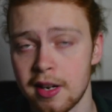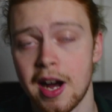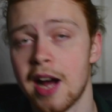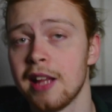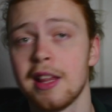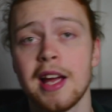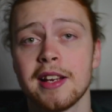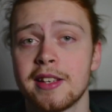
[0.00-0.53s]

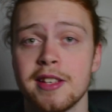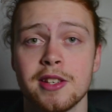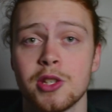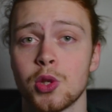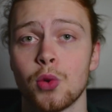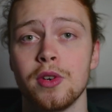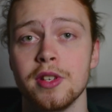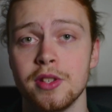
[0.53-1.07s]
I liked his
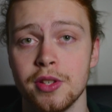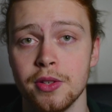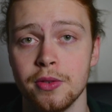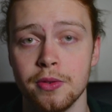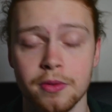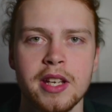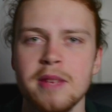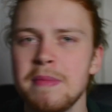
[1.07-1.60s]
story
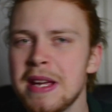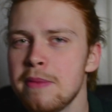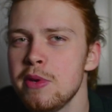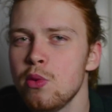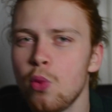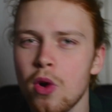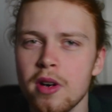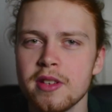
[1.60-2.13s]
too. He maybe
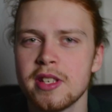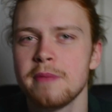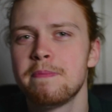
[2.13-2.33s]
was